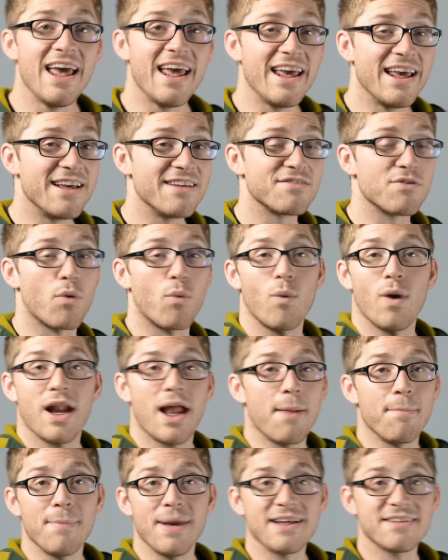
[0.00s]
is when
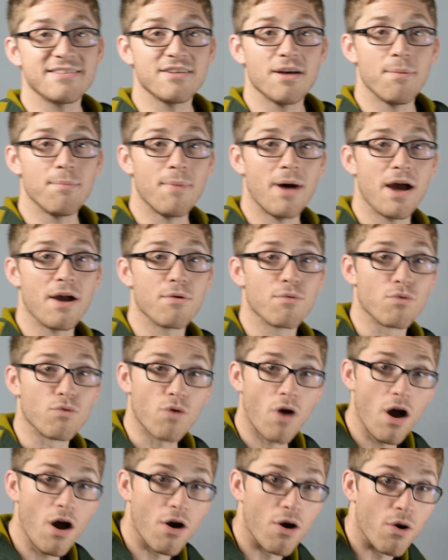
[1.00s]
I mess up my
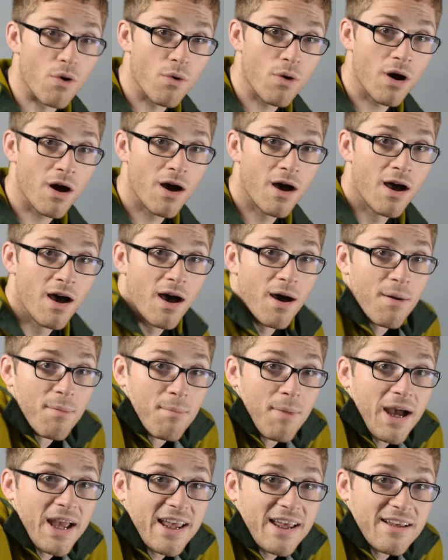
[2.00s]
row,
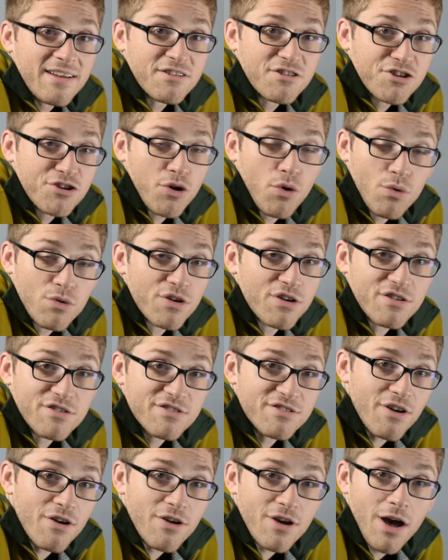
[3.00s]
my
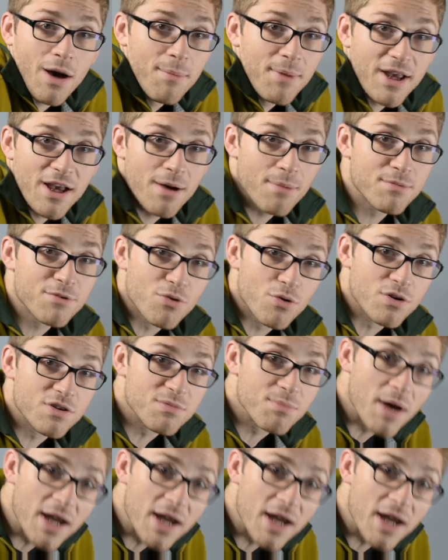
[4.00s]
shoulders start coming up towards